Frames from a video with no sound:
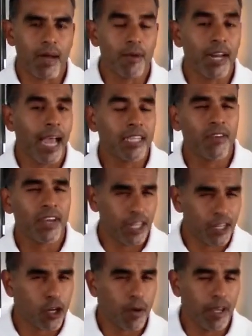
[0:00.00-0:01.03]
I'm going to activate
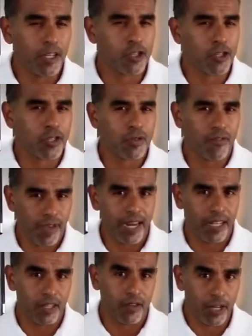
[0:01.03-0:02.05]
each fan
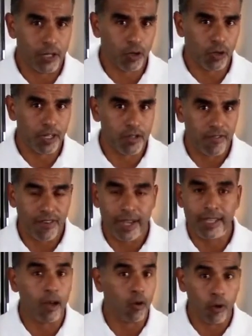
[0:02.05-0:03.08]
individually to find
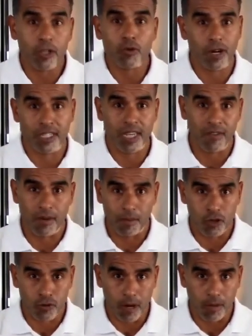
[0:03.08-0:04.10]
out which one is giving me
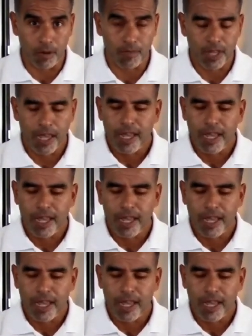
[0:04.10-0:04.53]
trouble.